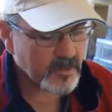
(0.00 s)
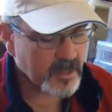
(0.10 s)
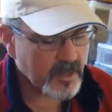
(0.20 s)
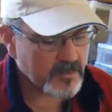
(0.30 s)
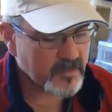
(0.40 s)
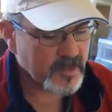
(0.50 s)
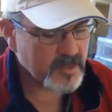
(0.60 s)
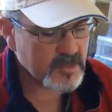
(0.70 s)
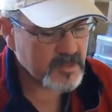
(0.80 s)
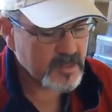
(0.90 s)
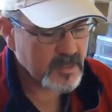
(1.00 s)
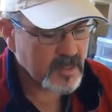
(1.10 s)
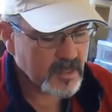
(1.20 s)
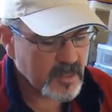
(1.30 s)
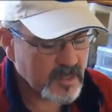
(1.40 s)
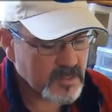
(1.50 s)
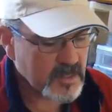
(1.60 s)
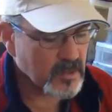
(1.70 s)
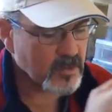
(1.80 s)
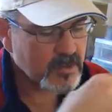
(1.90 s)
you want to keep things as
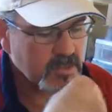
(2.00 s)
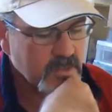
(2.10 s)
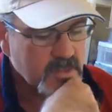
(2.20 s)
close to